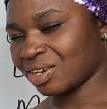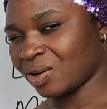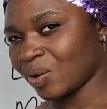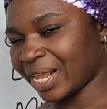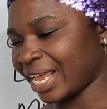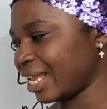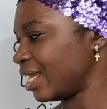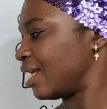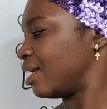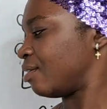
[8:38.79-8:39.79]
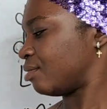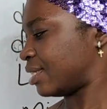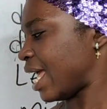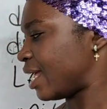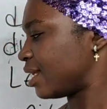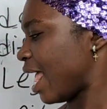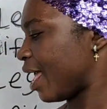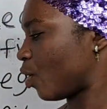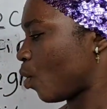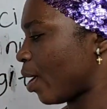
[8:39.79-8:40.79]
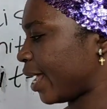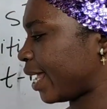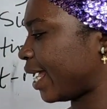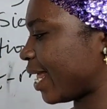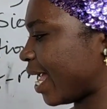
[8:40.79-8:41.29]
Okay, then I go again,